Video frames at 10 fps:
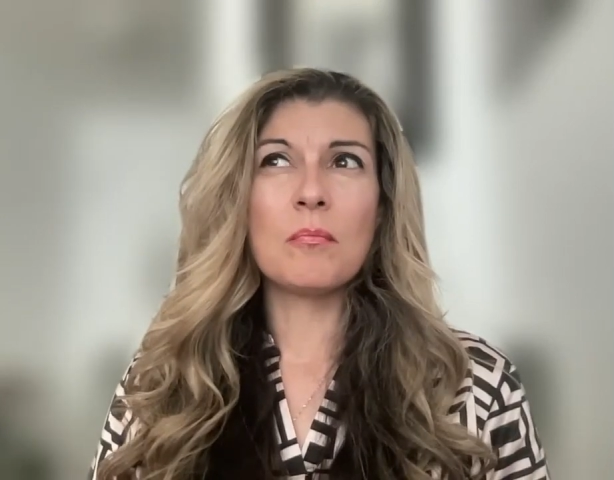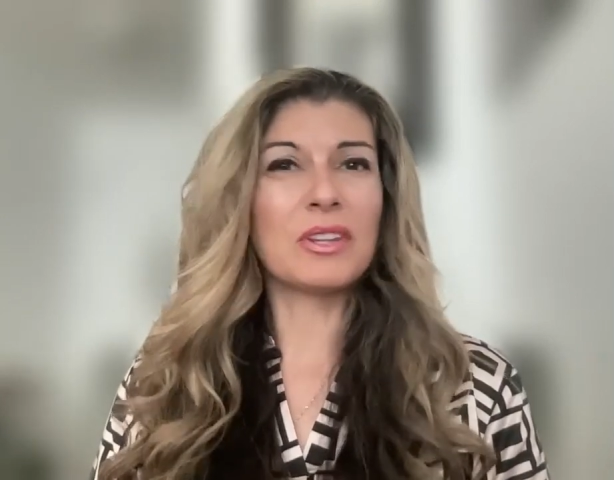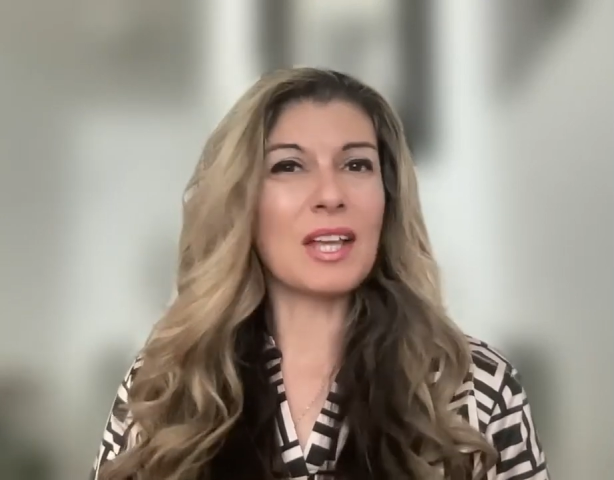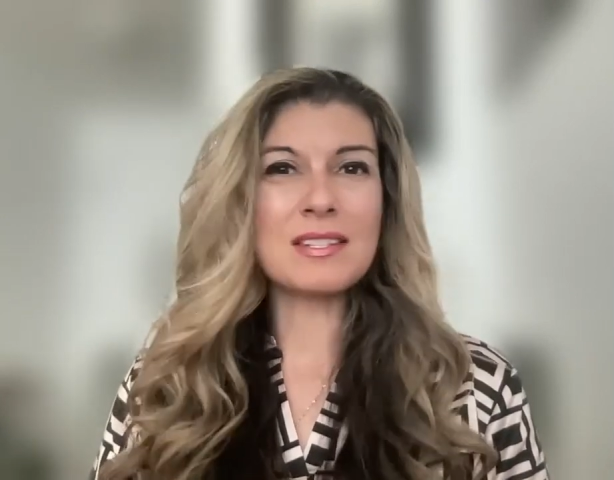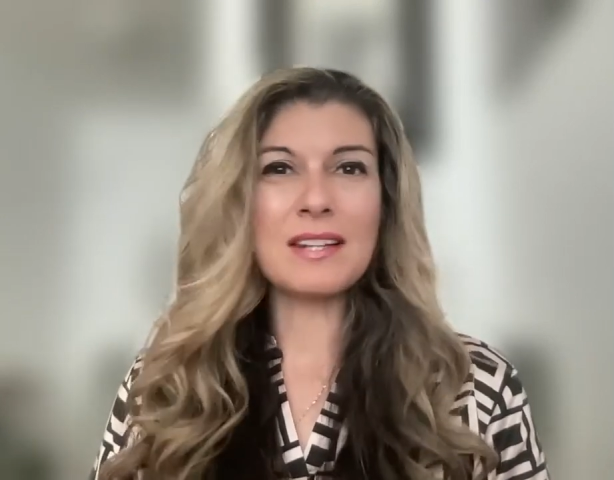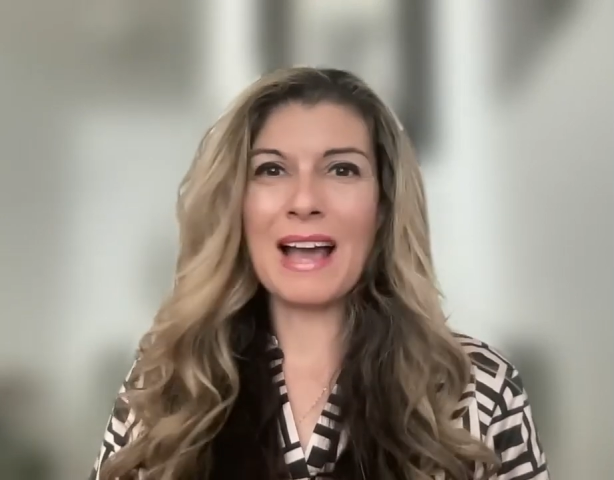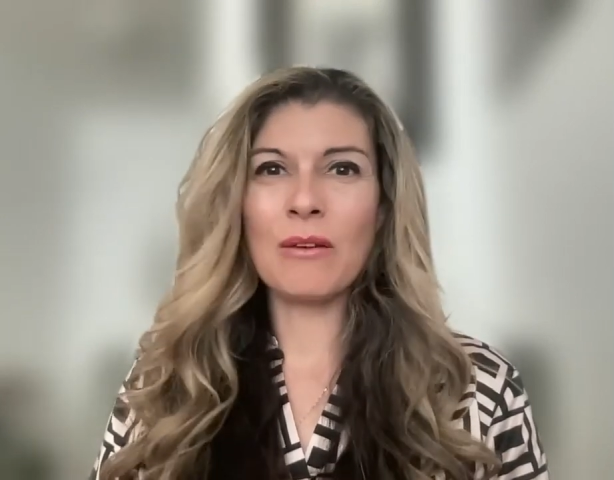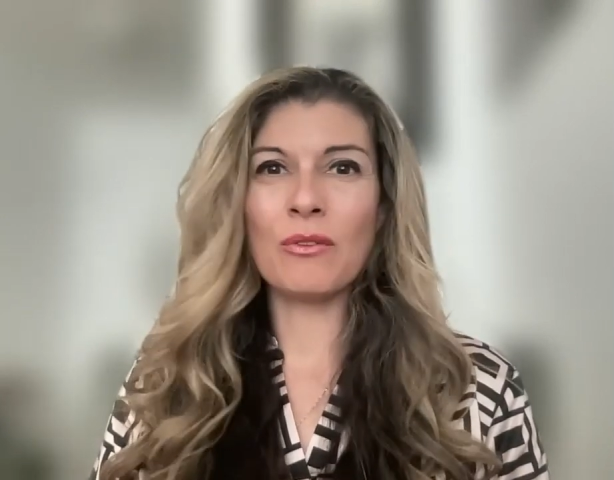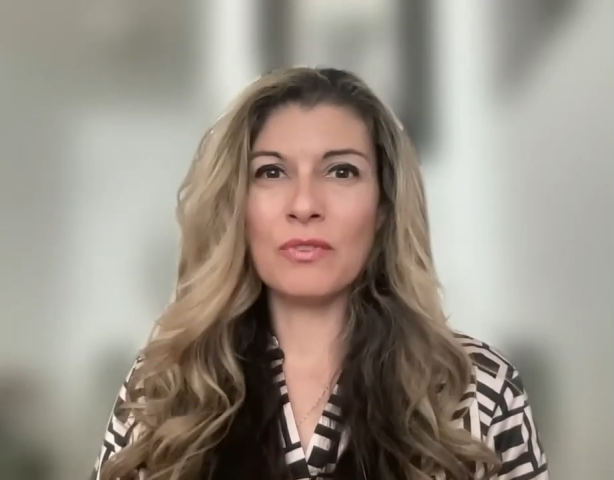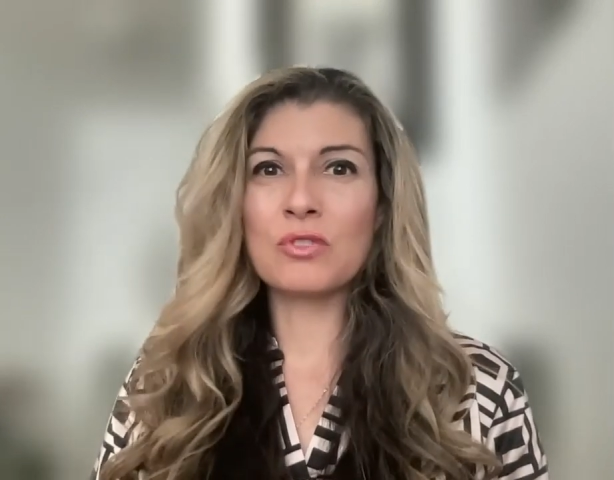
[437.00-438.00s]
But that's not
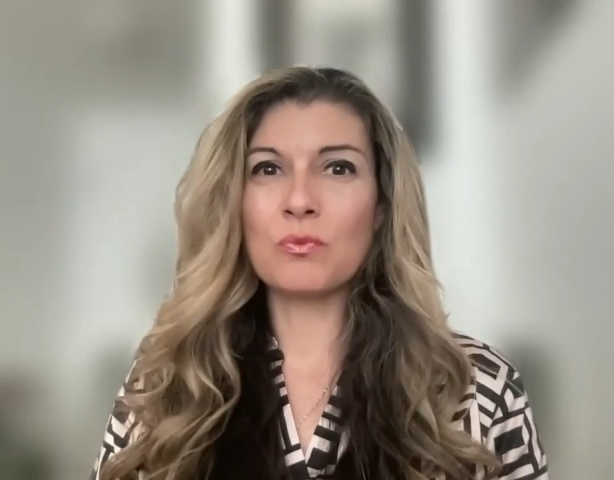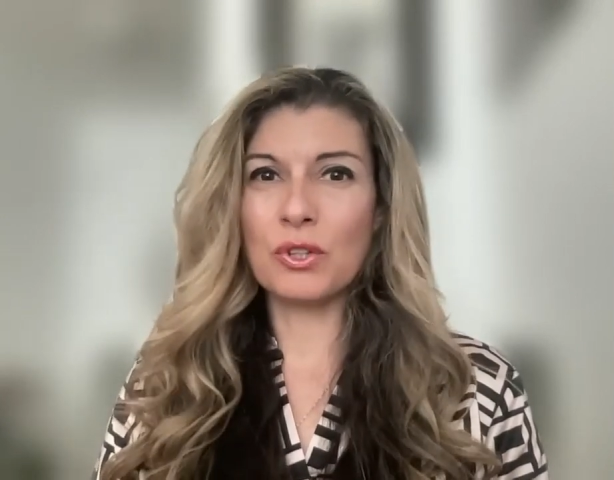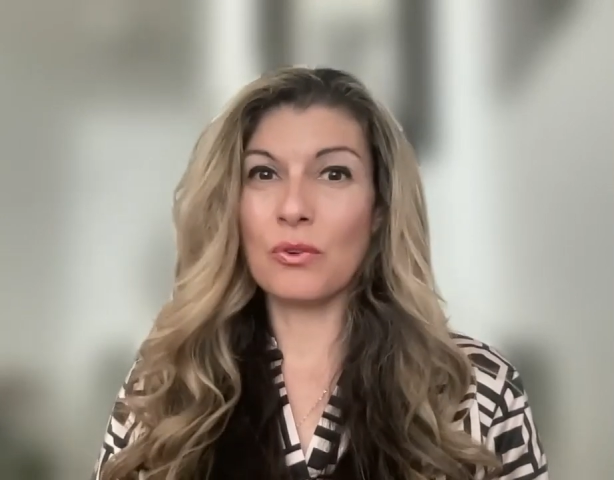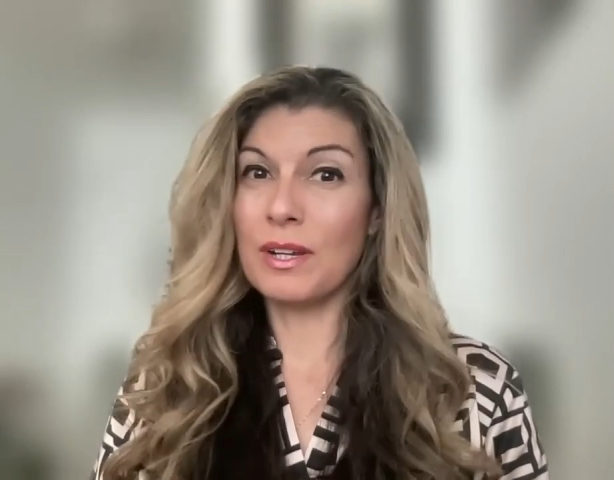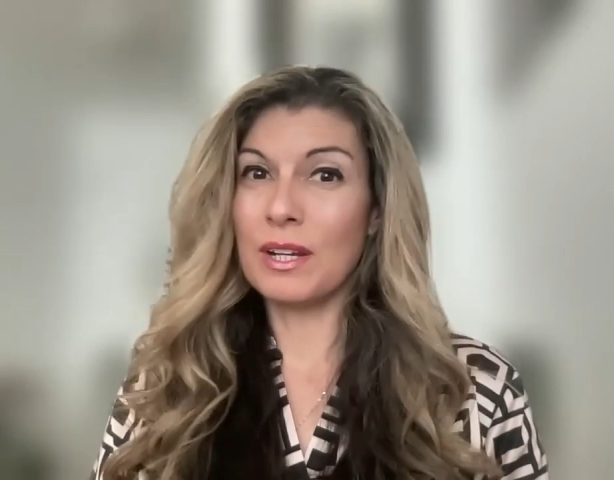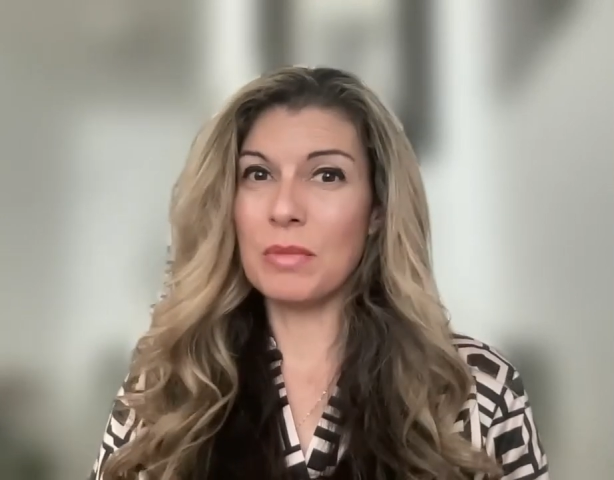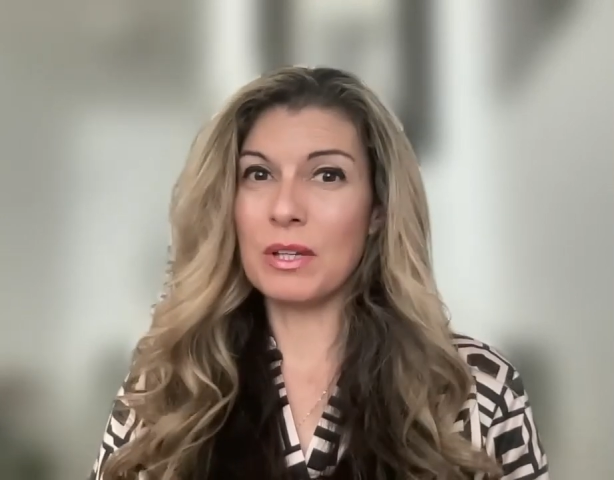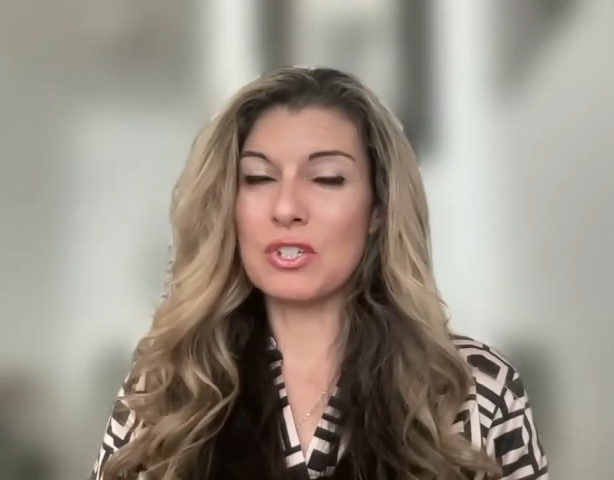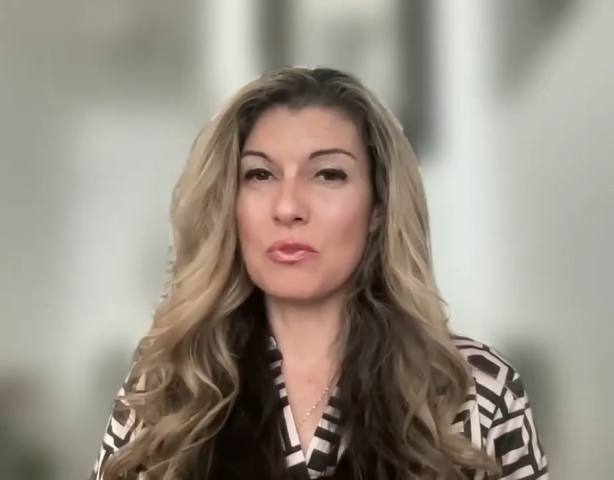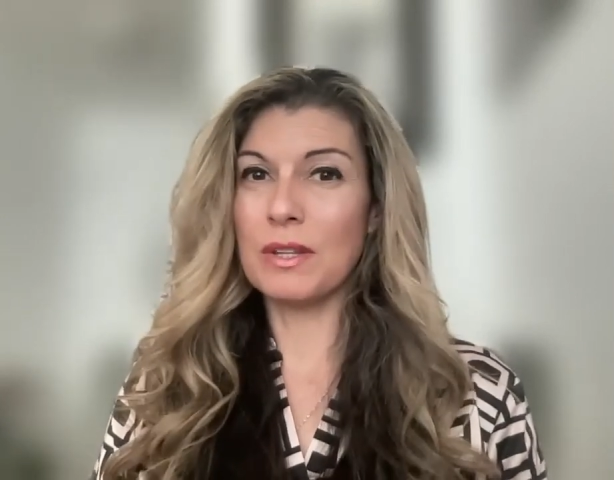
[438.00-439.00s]
how it feels when you're in it,
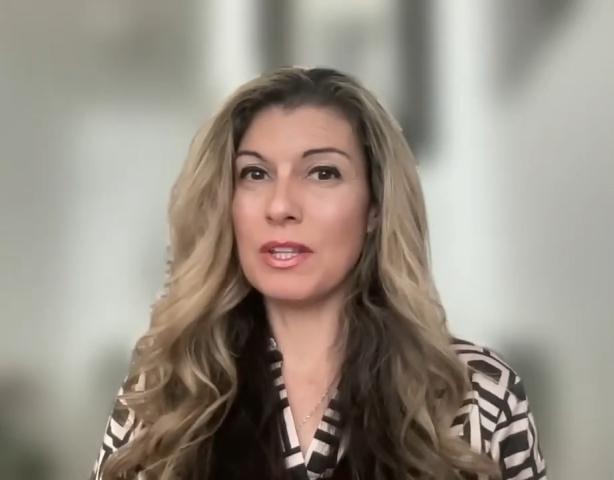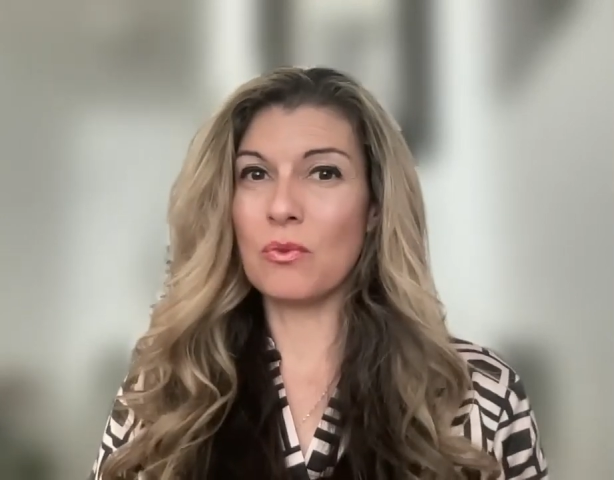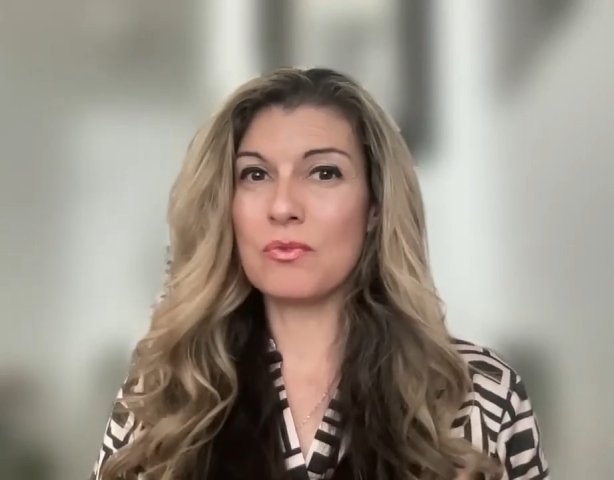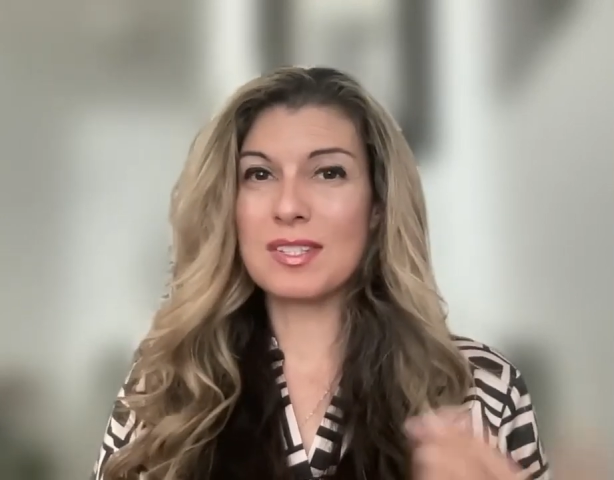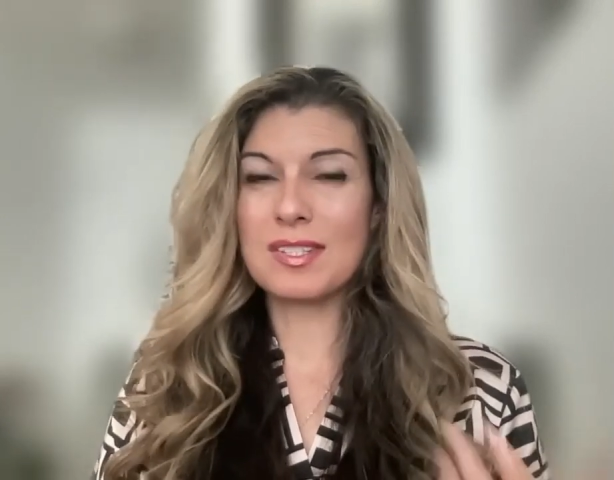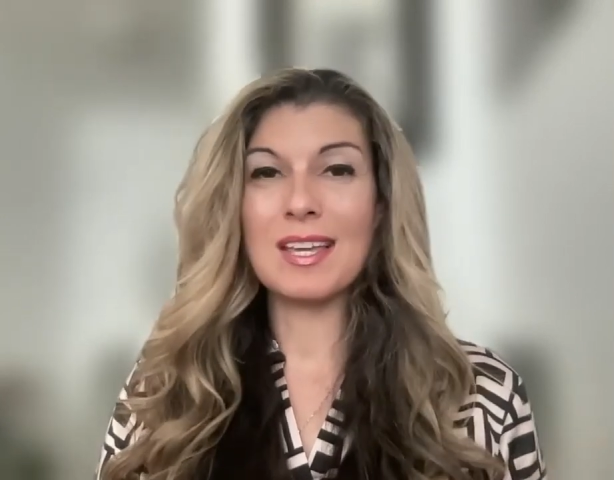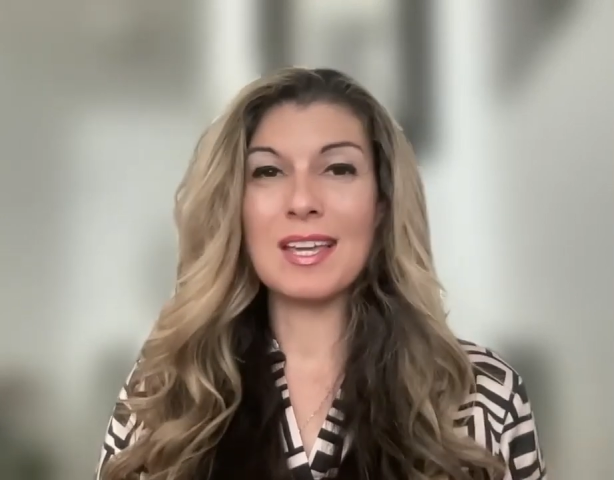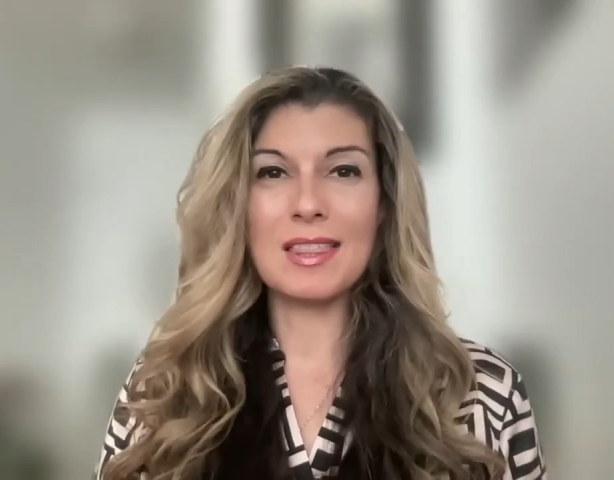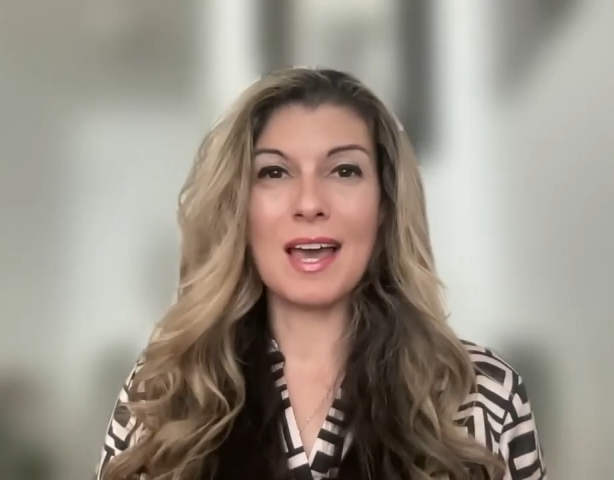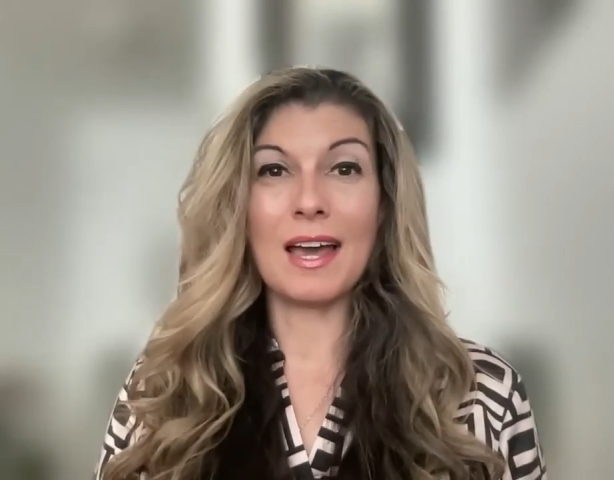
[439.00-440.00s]
because you really don't
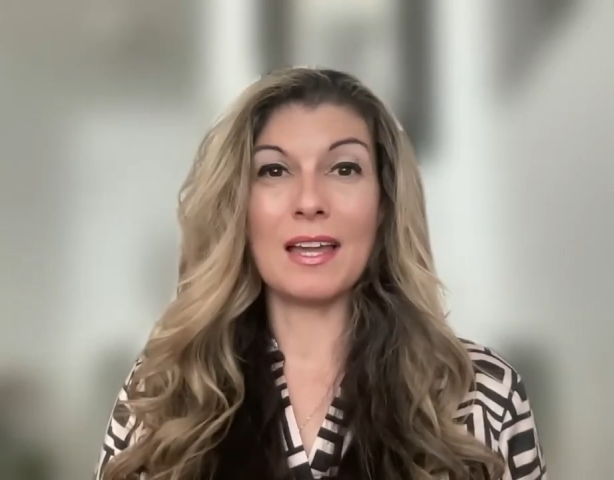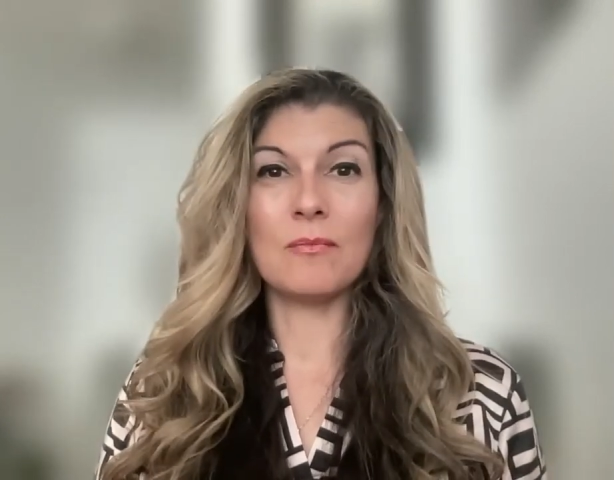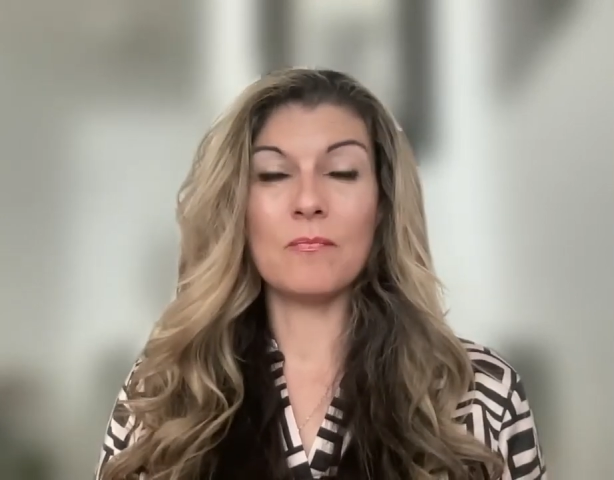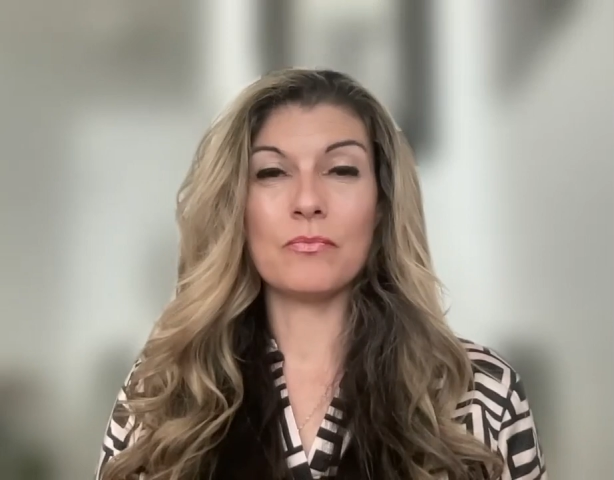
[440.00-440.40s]
see that.